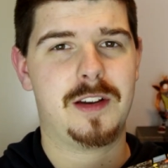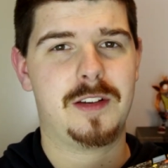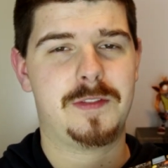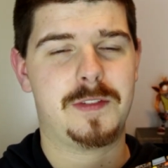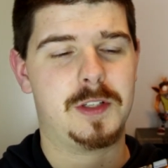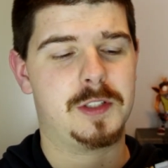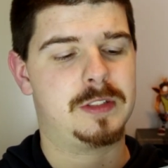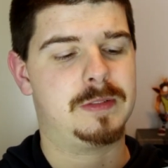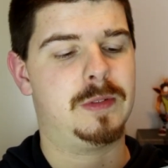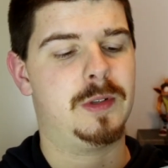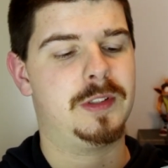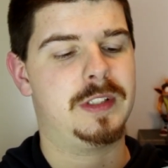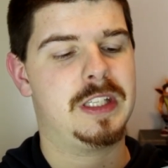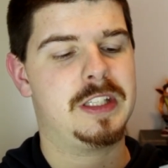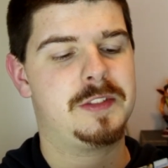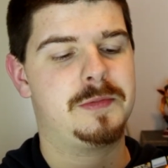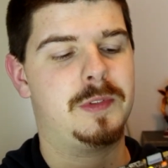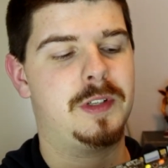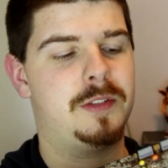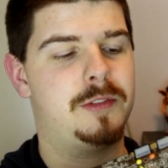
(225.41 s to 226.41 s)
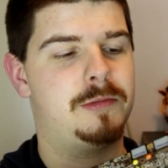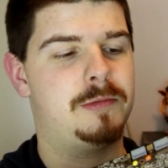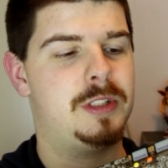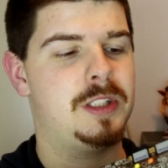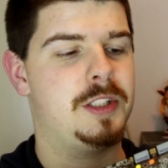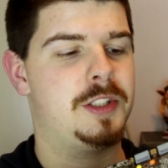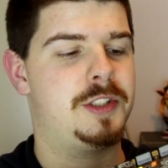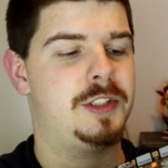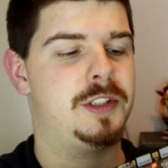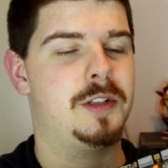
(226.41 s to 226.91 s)
First of all, this one
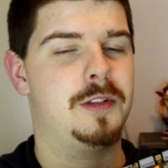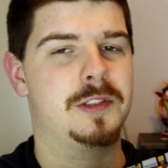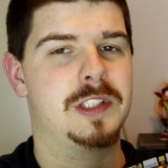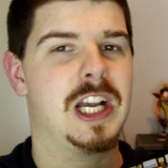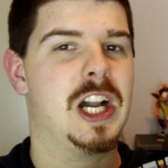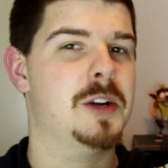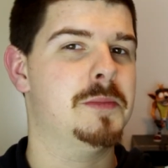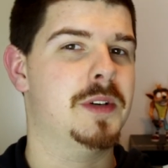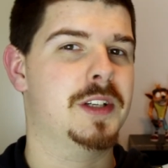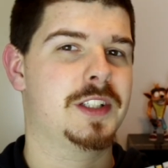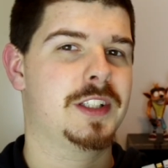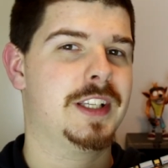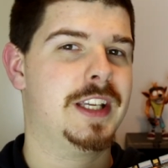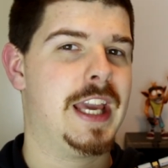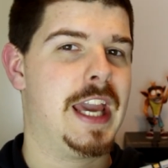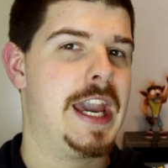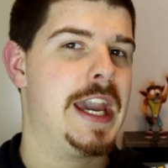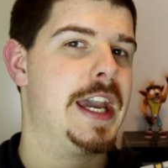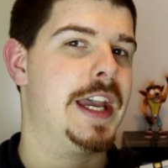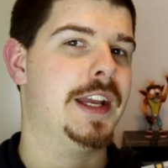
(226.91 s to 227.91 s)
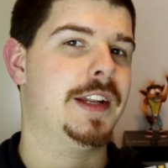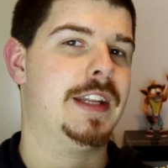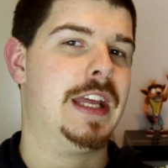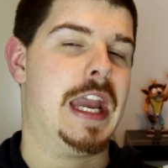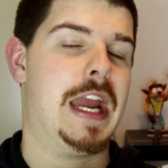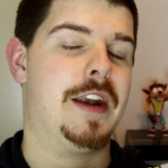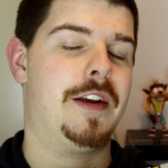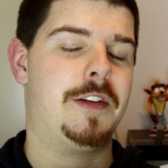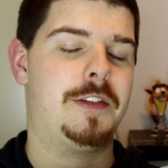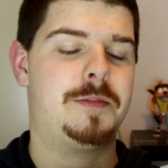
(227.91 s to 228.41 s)
really shows how much care that
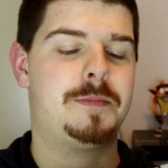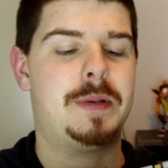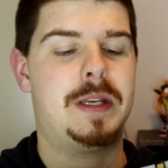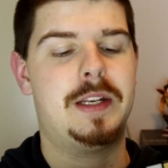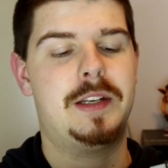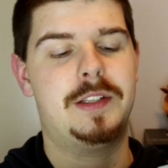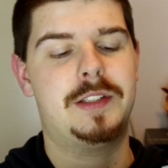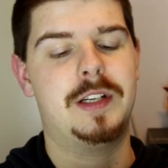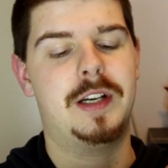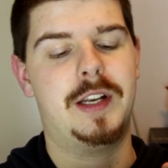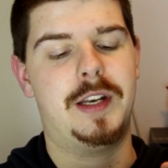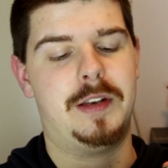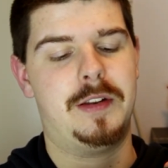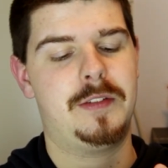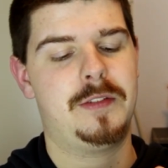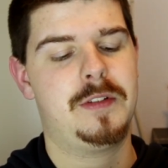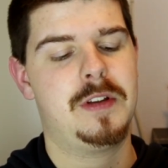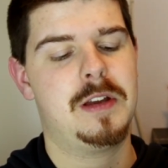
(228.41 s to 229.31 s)
has been done